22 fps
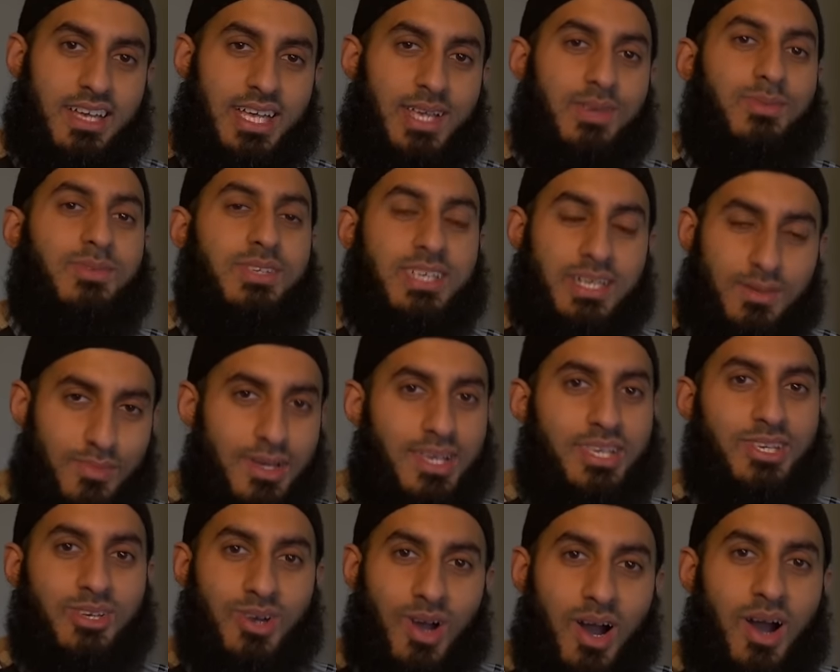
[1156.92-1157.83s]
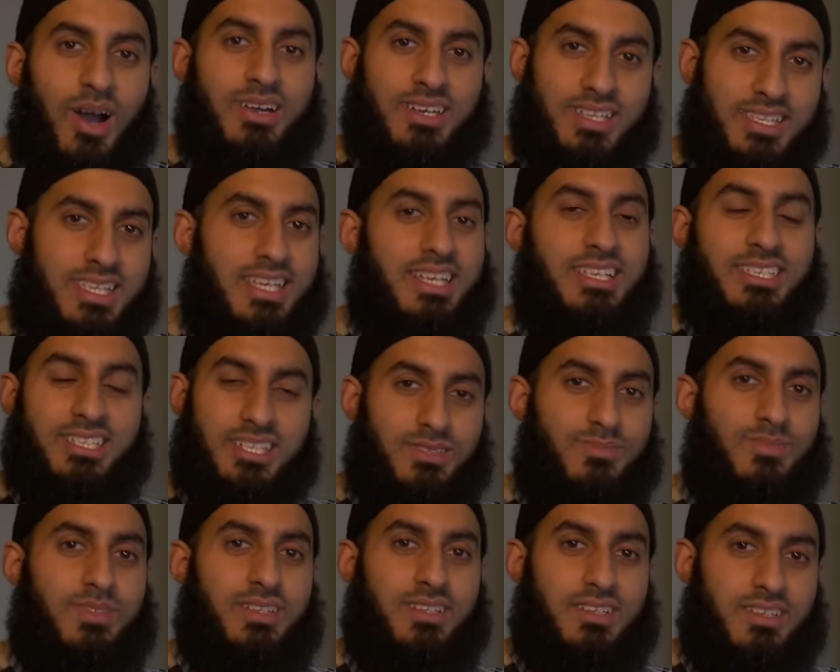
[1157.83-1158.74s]
He was going to break your heart on the day of
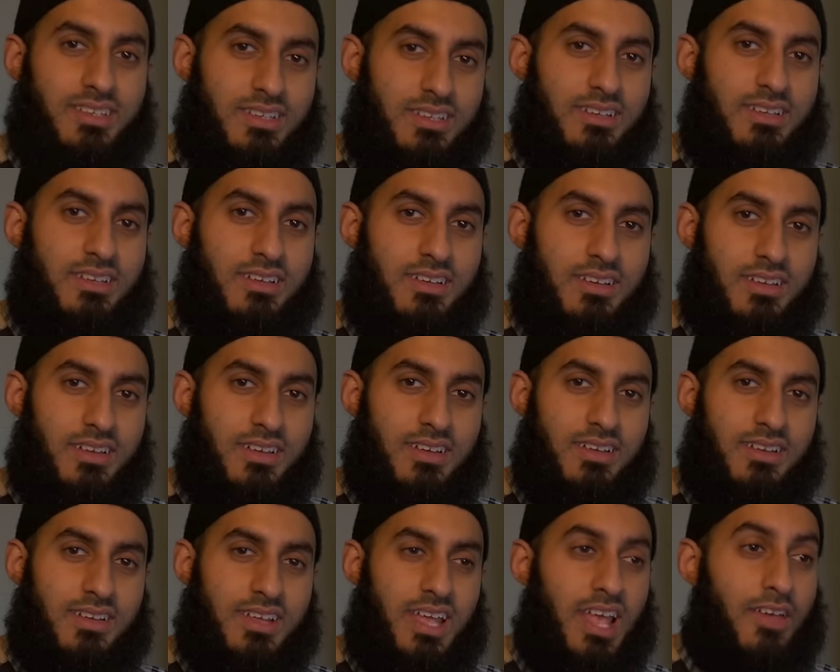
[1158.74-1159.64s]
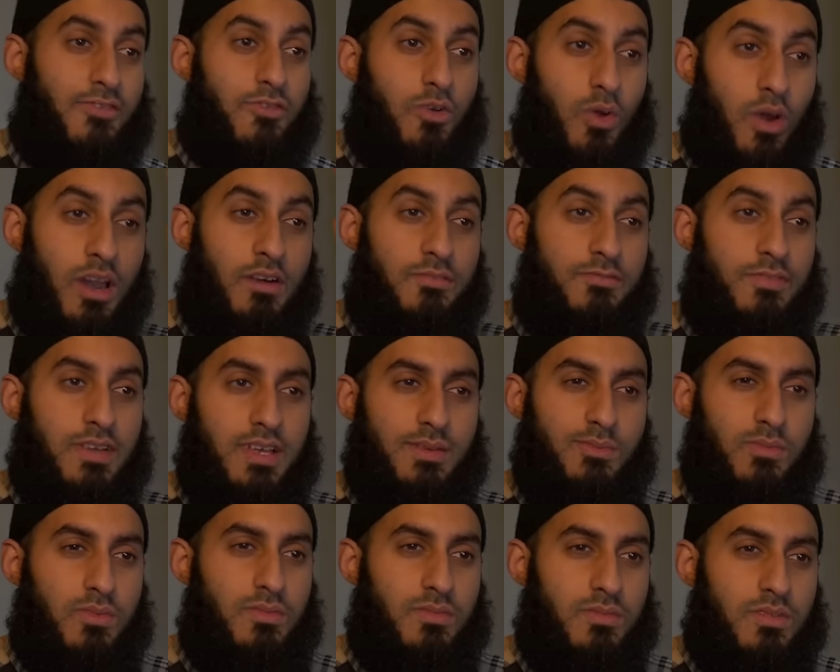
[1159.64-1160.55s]
judgment if your love for
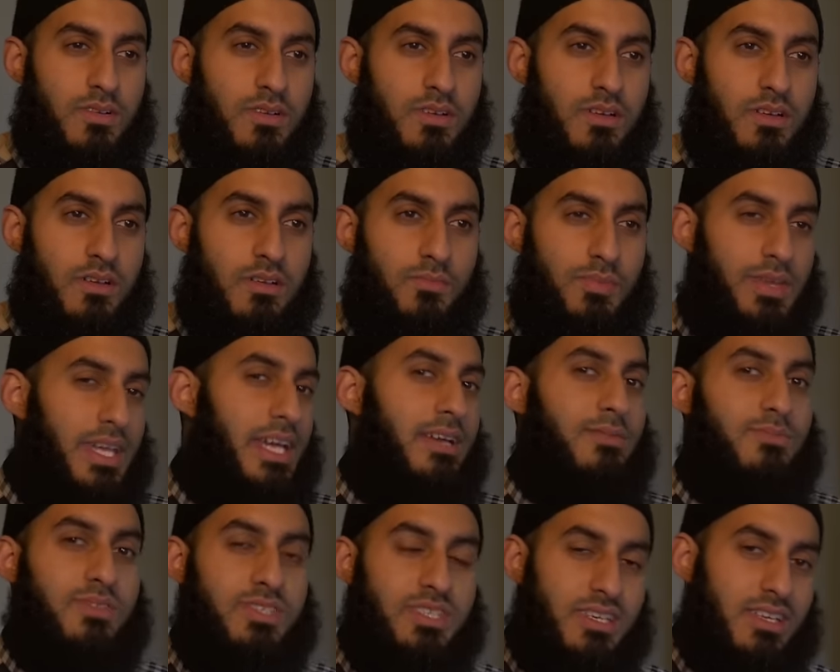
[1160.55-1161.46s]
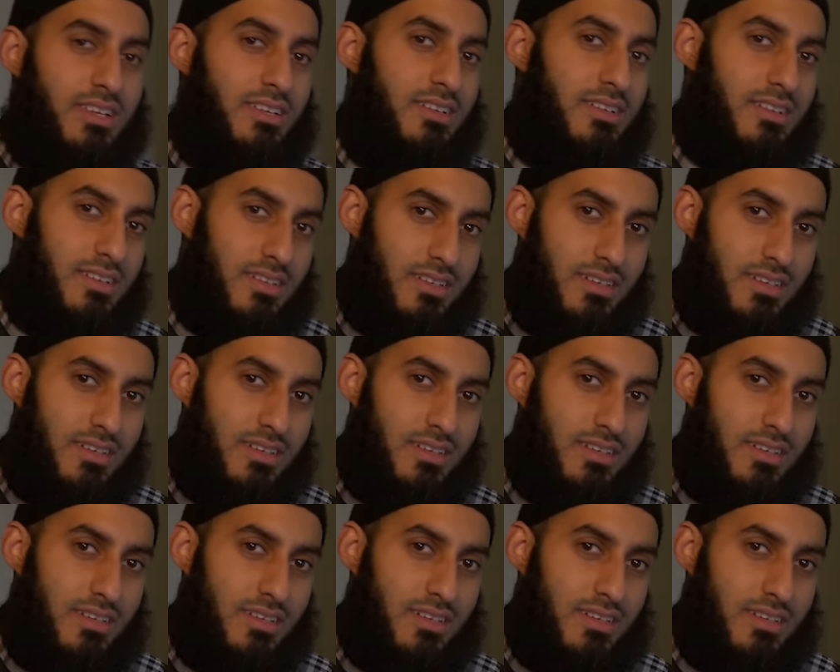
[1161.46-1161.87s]
Him became shirk.